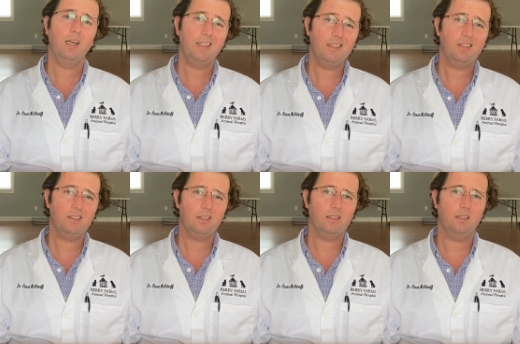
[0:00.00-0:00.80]
This
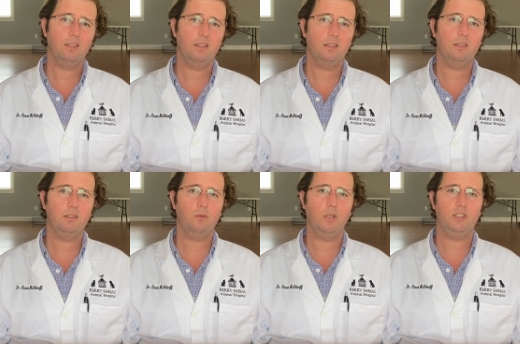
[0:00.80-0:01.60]
is a
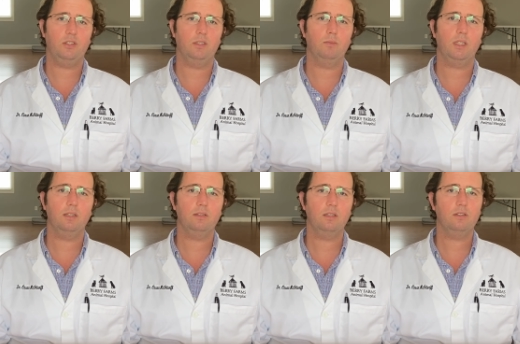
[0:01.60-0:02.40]
good question
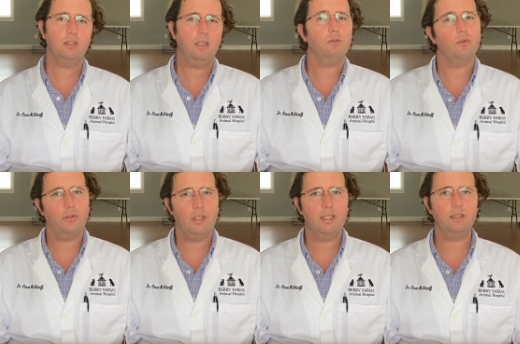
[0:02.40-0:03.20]
because there's several
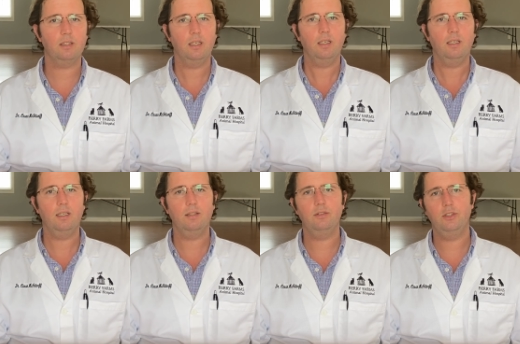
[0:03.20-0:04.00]
things
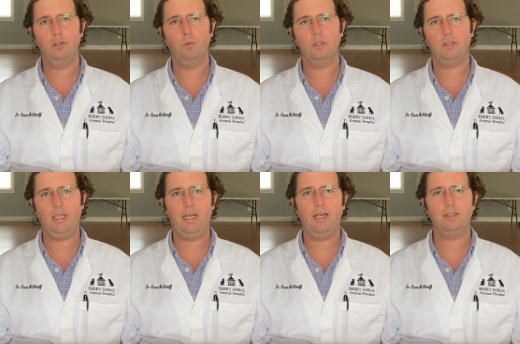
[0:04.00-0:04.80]
that you'd want to
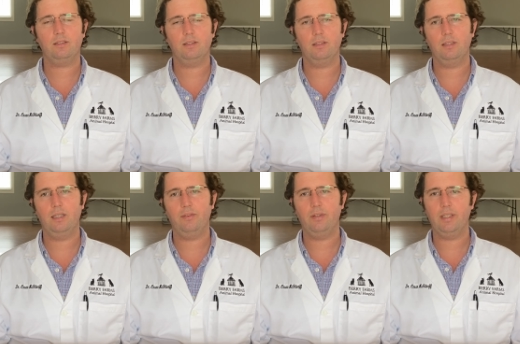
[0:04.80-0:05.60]
ask.
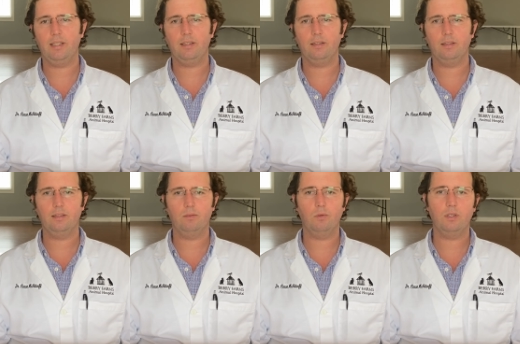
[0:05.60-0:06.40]
I think
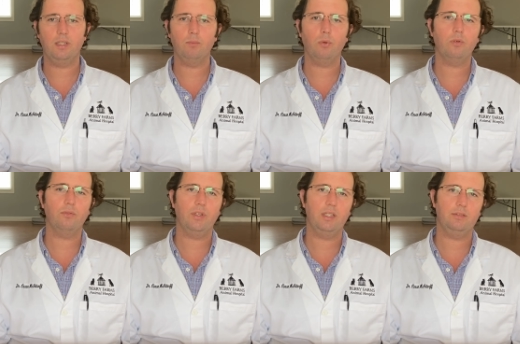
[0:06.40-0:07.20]
one of the
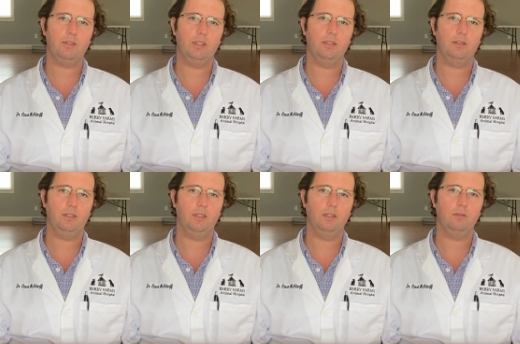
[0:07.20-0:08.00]
important things is,
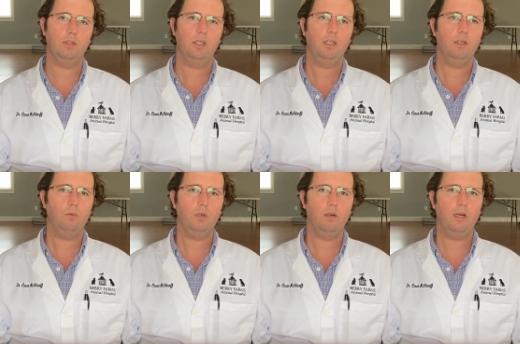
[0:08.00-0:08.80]

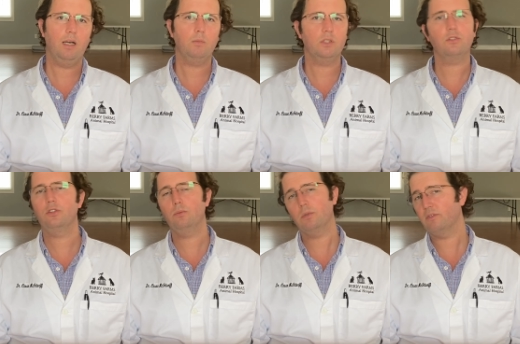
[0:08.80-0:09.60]
well, how much
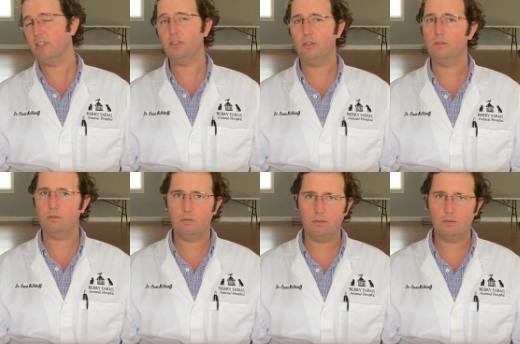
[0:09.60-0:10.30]
supervision